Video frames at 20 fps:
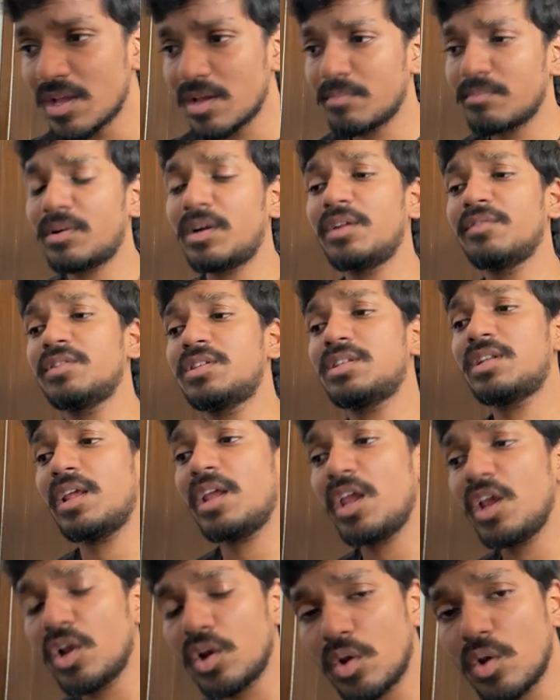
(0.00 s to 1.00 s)
but if it's
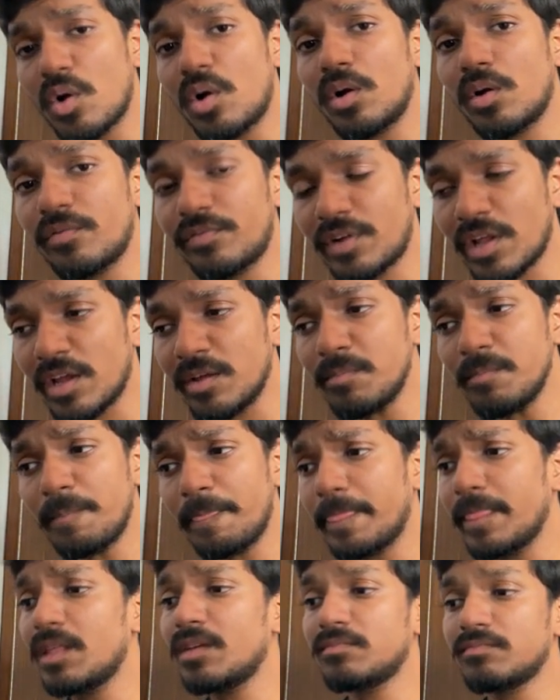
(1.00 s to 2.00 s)
taking a lot of time
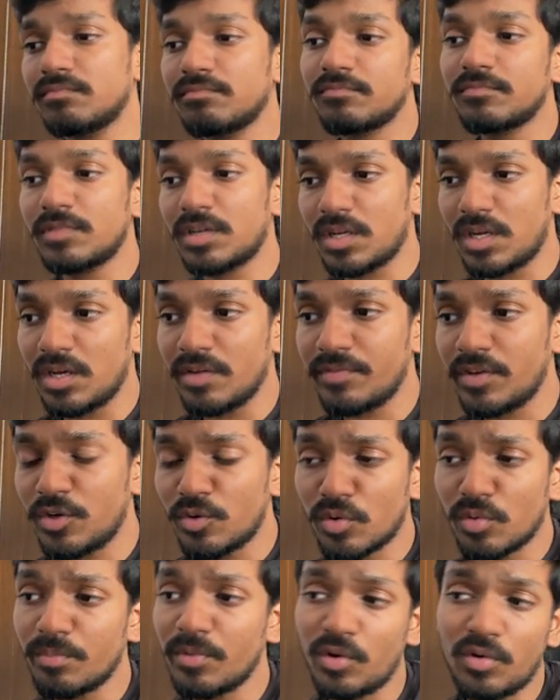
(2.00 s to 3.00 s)
uh, we don't
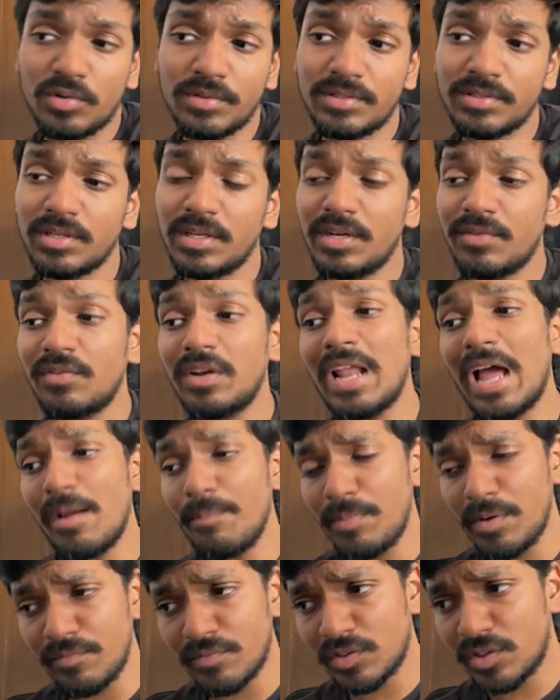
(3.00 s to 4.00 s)
know because it will
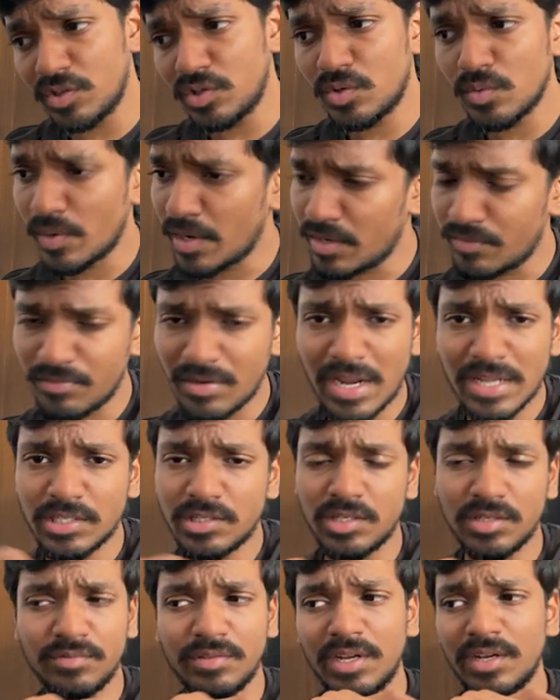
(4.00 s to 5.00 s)
happen within today it will
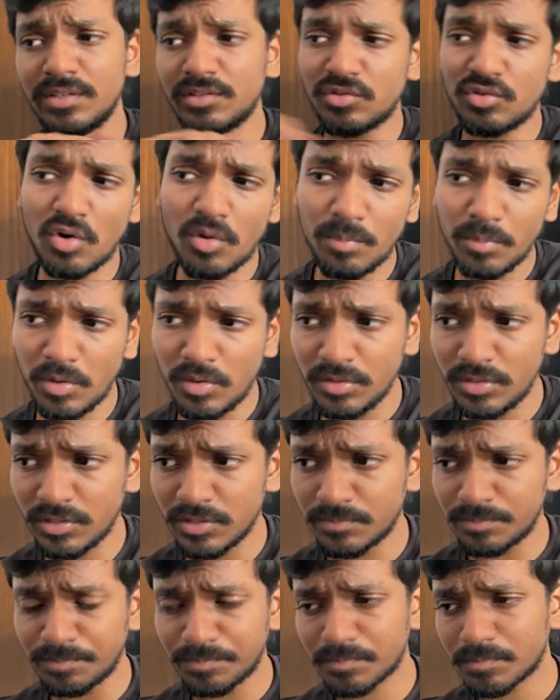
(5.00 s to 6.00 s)
achieve the stop loss
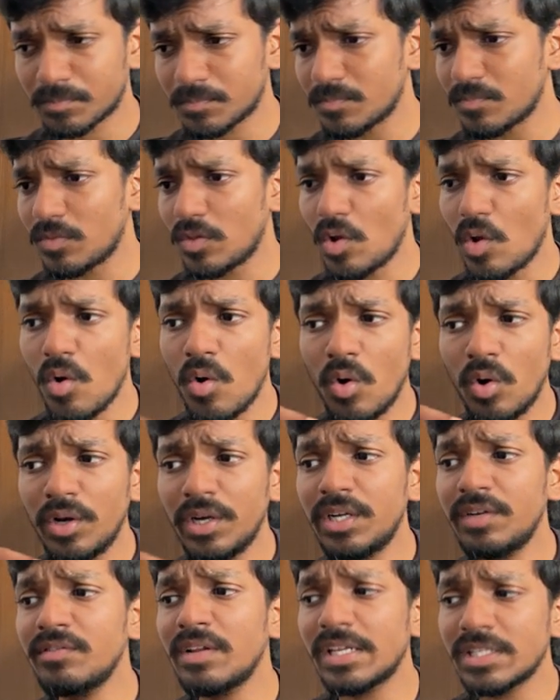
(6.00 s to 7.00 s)
or
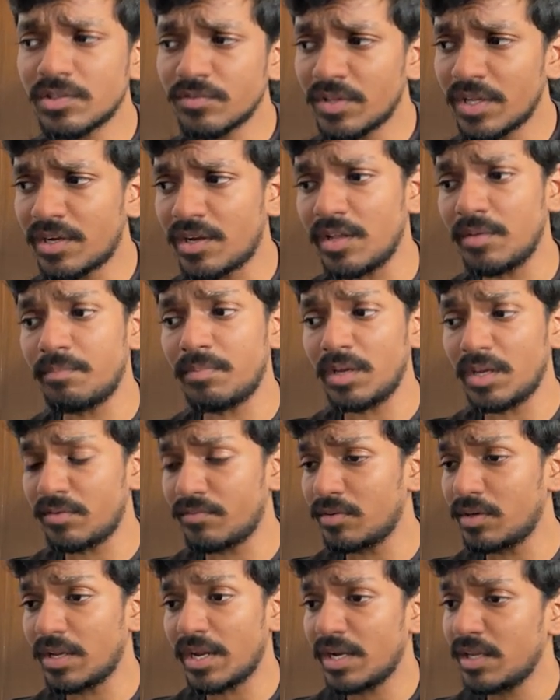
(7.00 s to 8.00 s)
it will achieve the TP it
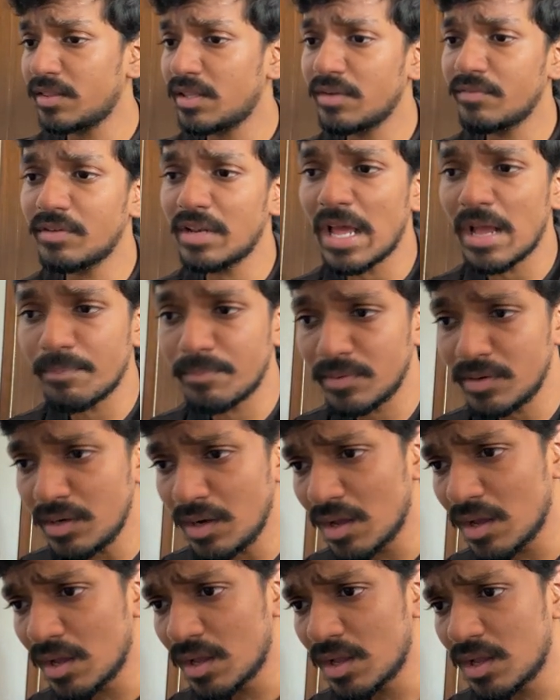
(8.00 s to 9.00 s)
will anything will happen
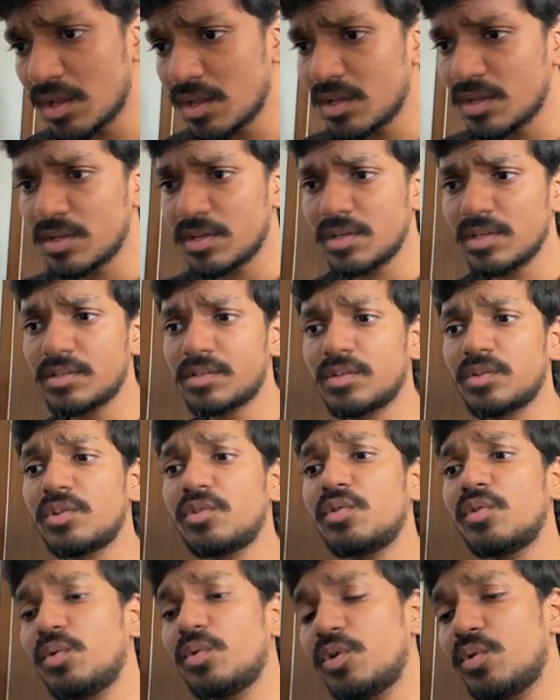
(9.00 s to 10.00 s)
so
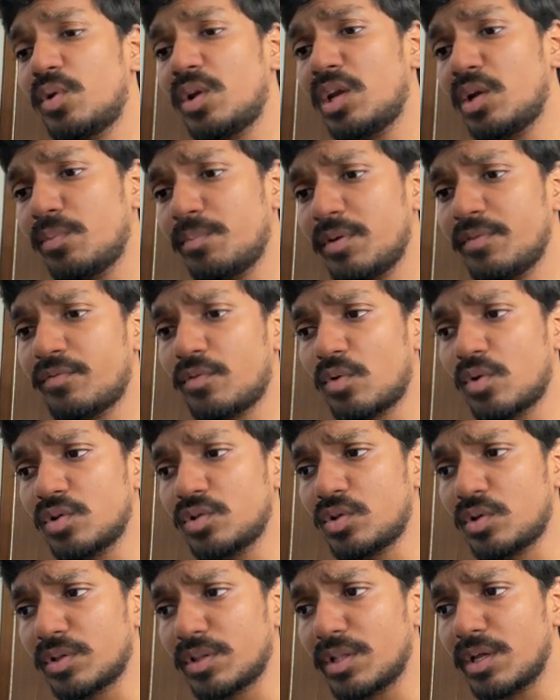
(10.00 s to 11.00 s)
you you need to be focused
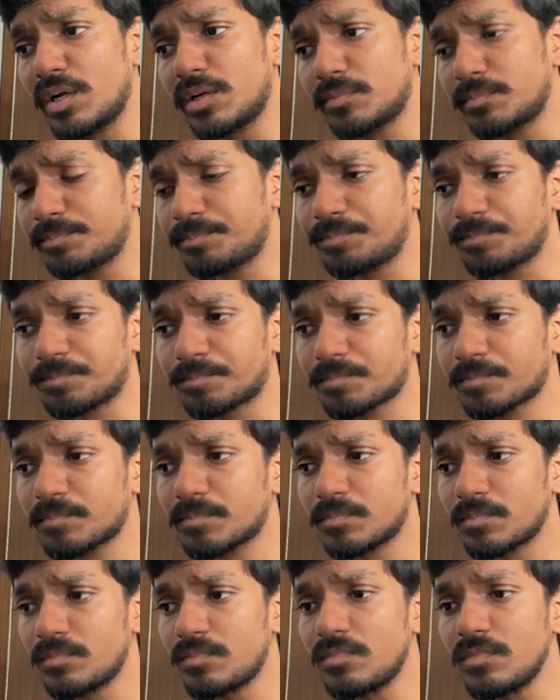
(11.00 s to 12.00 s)
on that
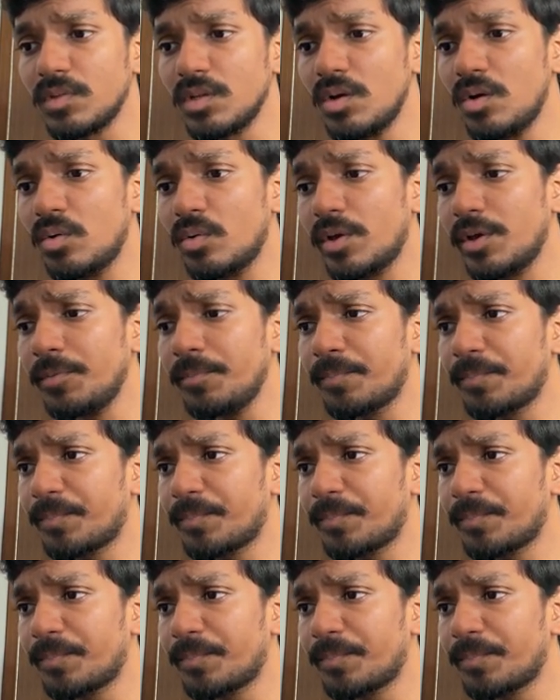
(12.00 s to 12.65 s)
okay